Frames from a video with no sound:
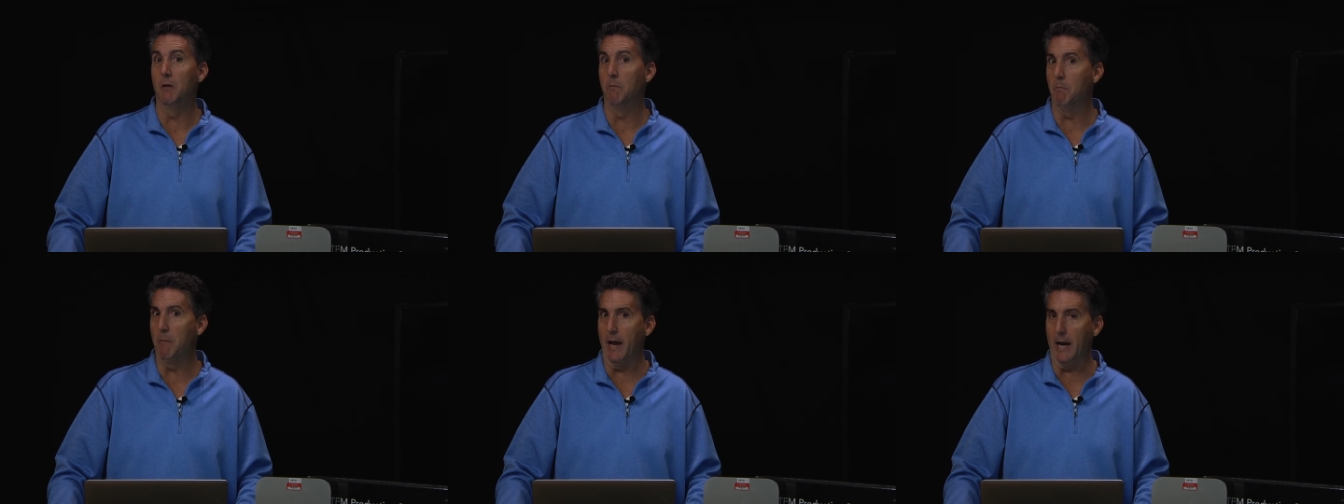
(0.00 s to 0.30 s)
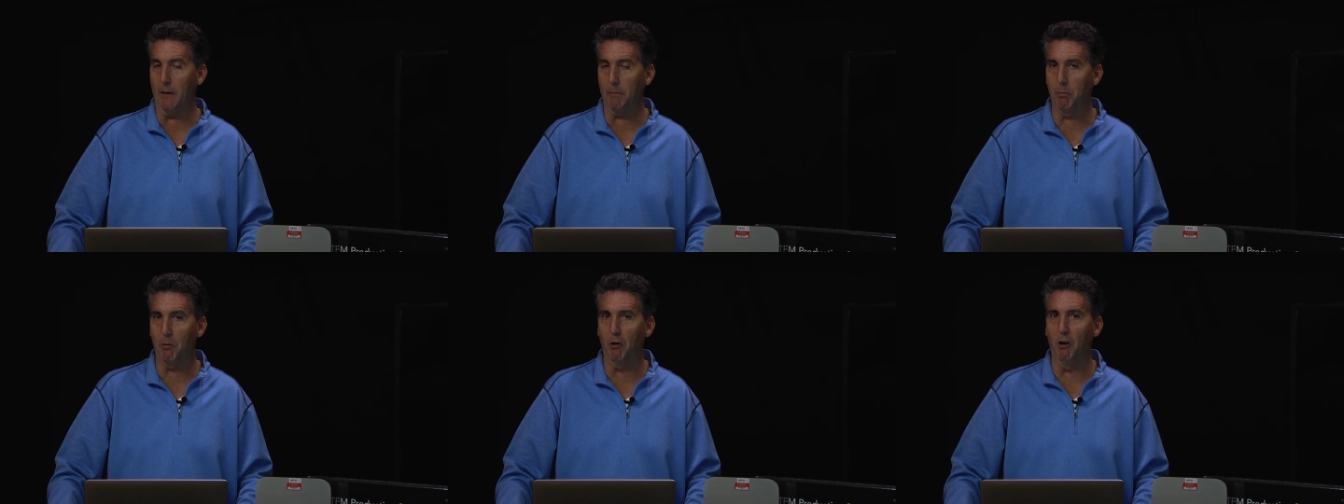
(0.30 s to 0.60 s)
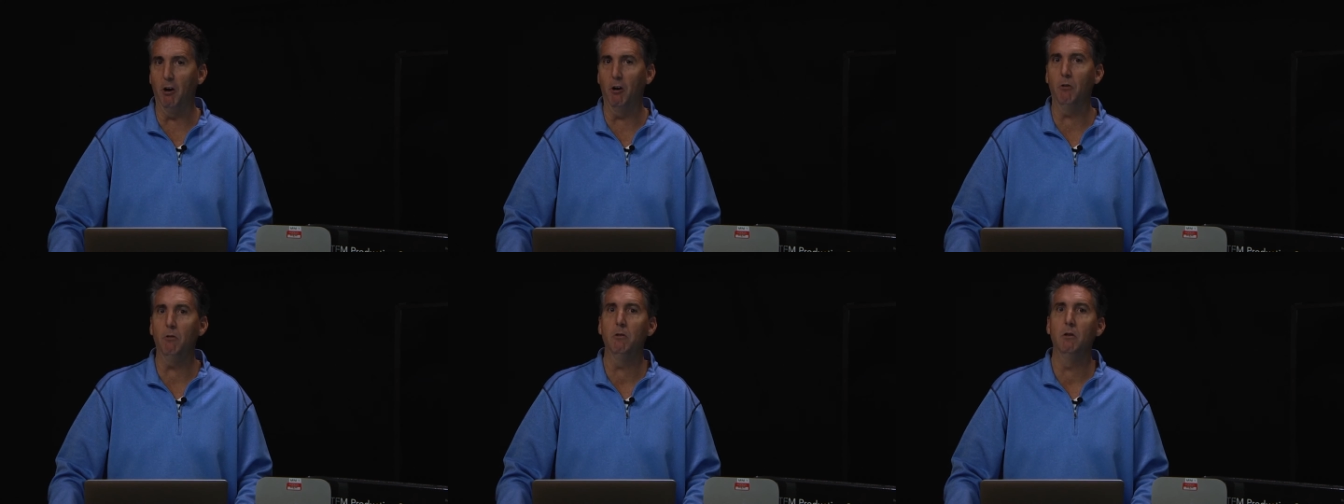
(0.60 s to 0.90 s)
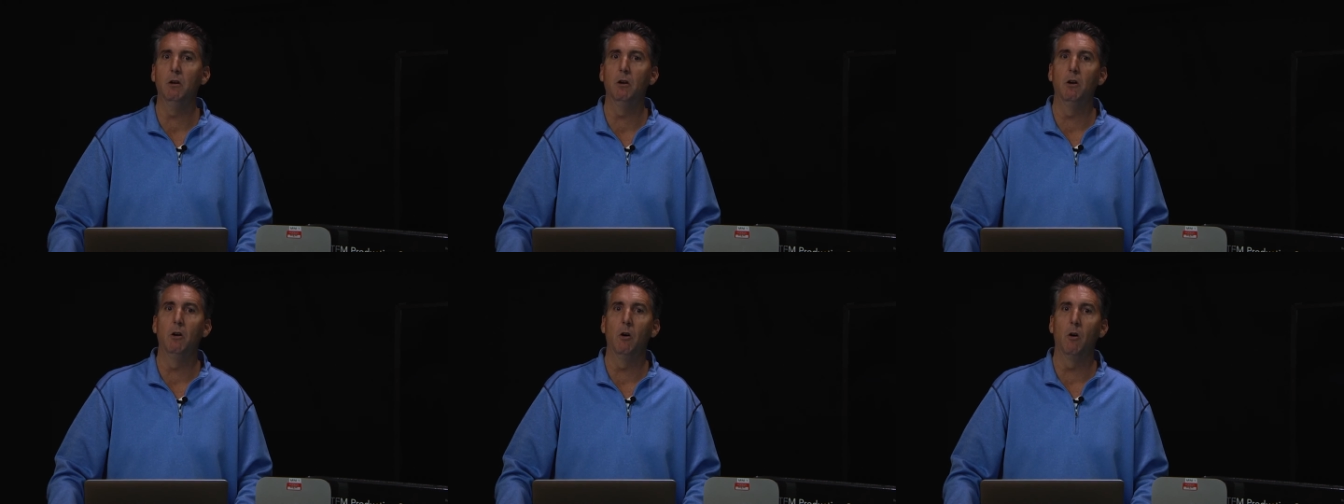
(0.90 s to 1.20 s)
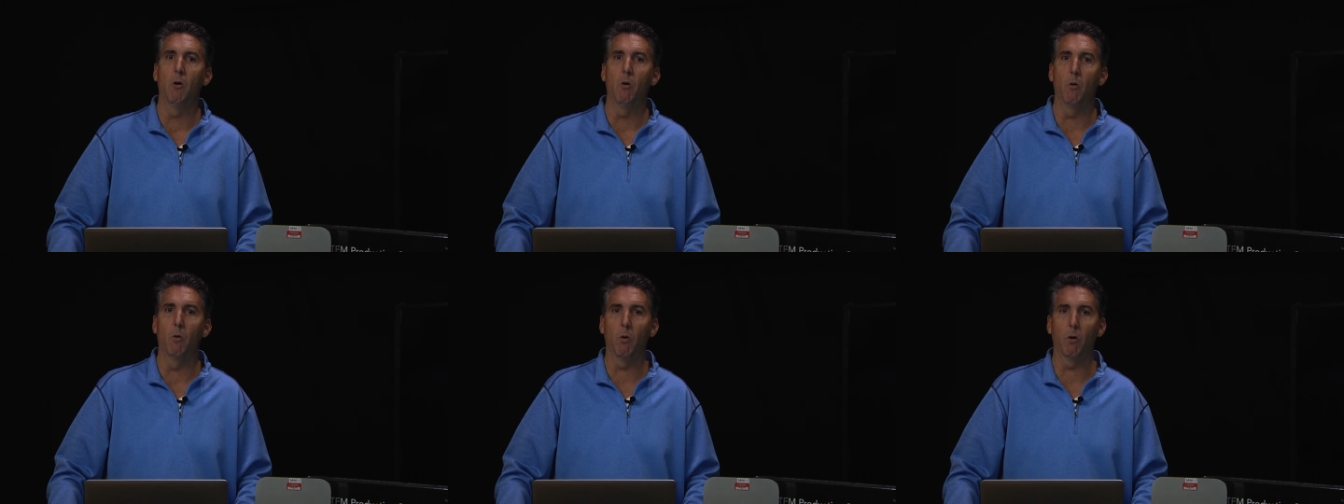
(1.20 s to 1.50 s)
Mac Pro,
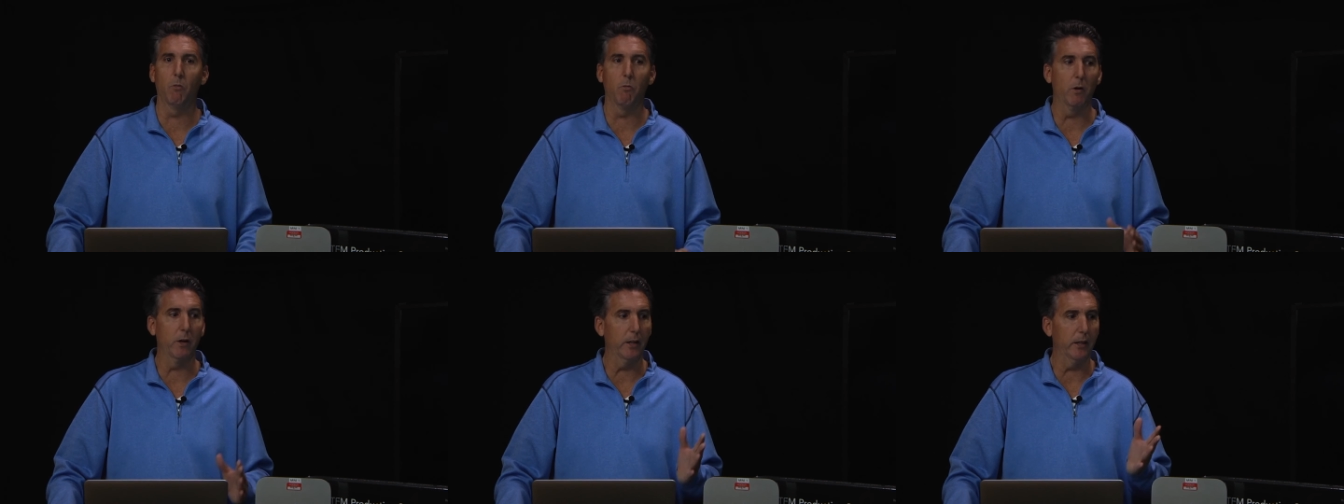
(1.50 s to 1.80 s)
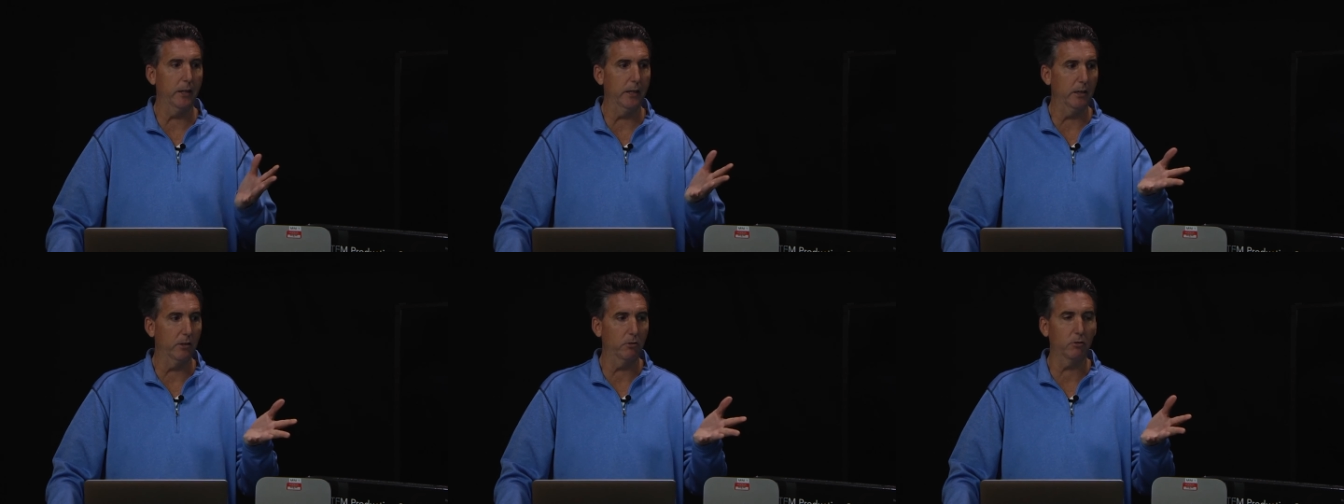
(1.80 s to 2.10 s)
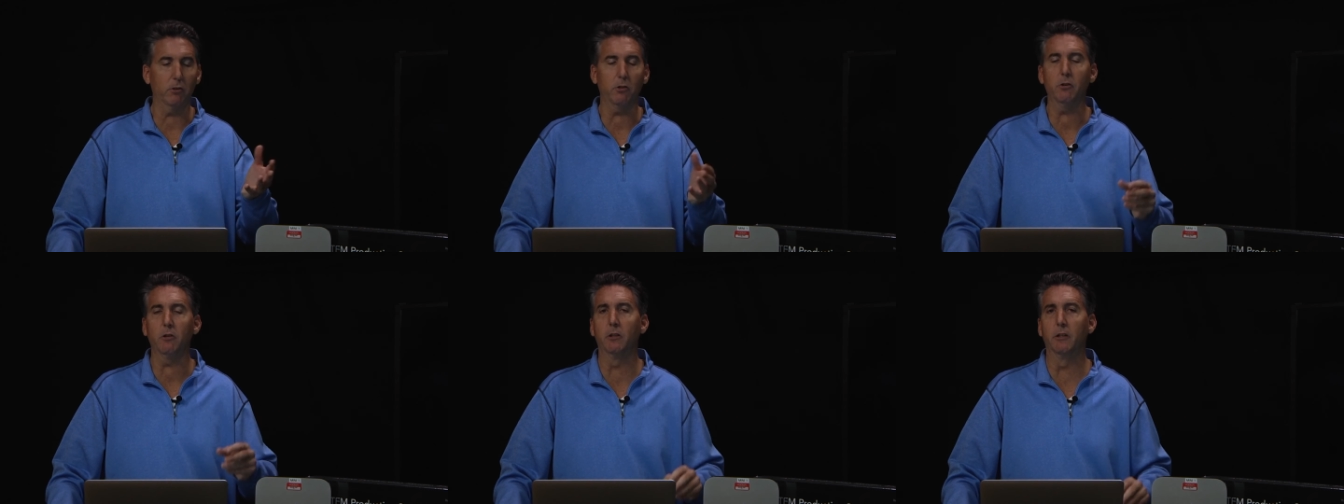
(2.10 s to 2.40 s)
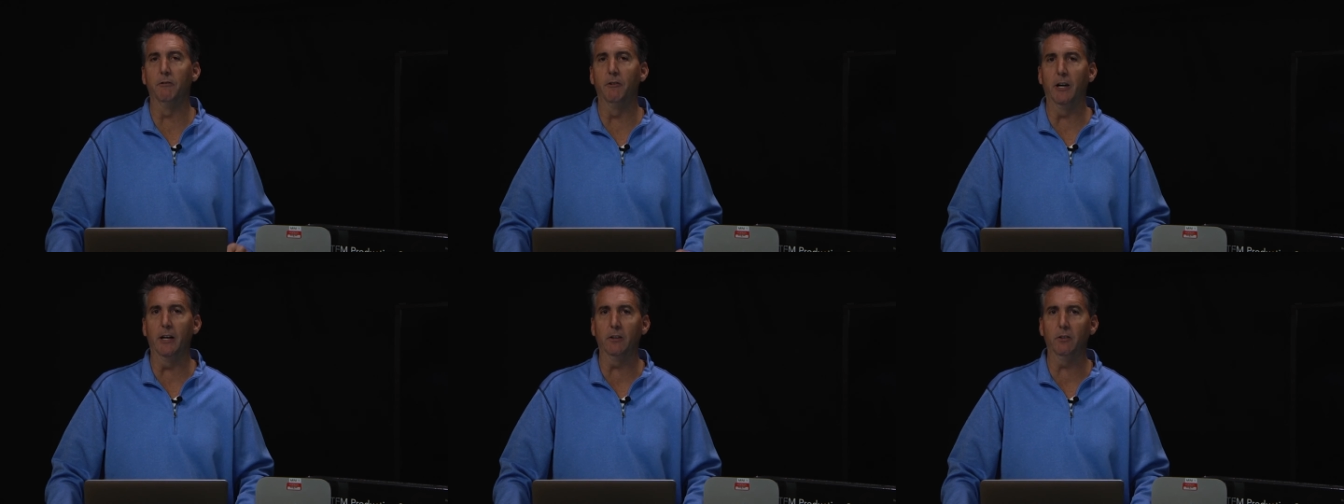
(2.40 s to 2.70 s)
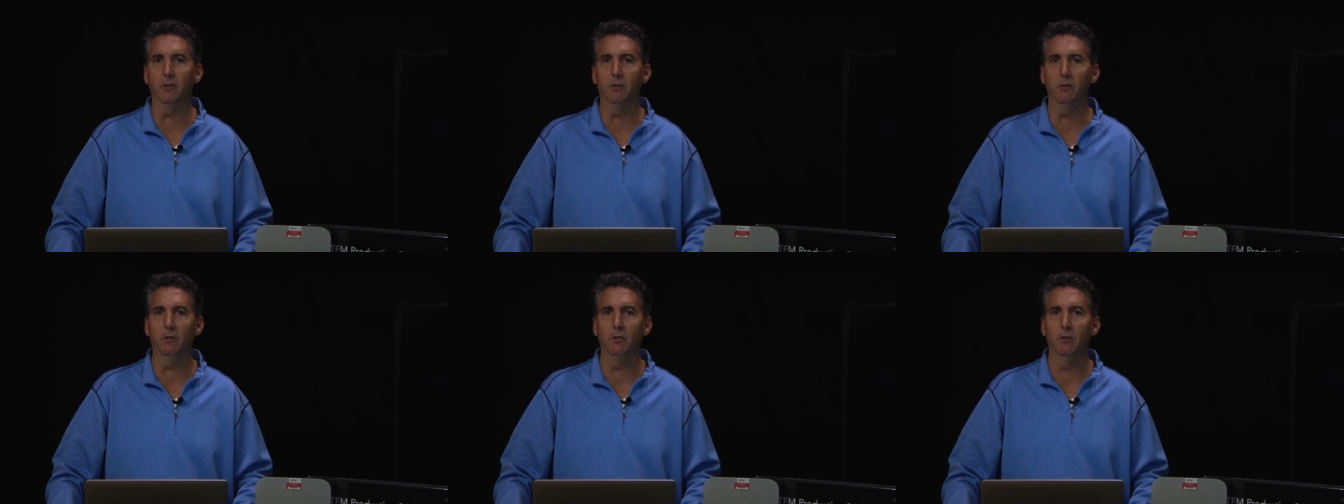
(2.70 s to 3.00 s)
or one of the external
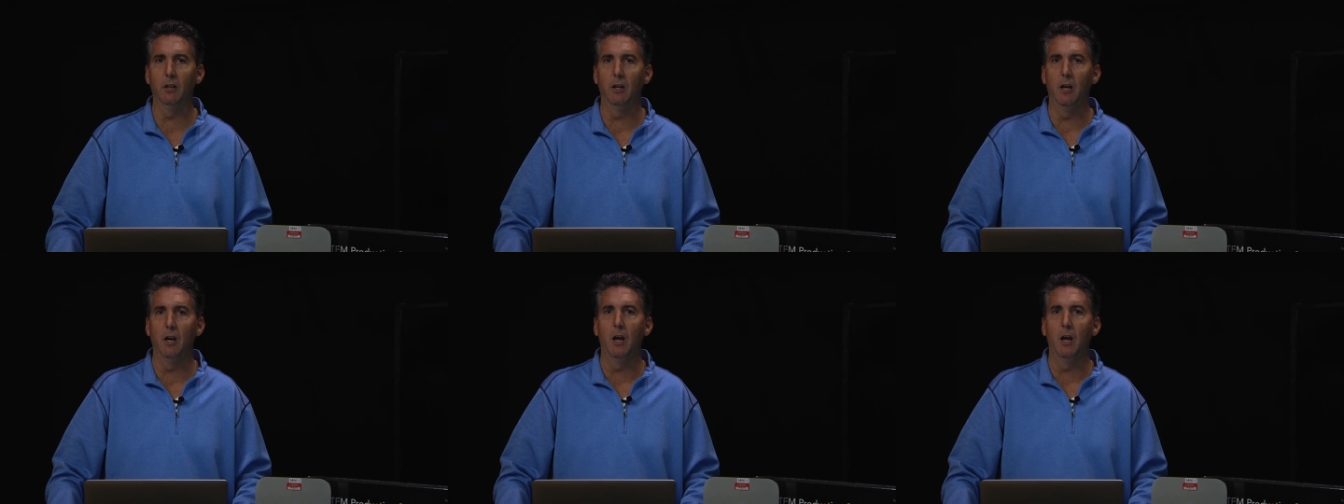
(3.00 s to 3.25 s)
devices,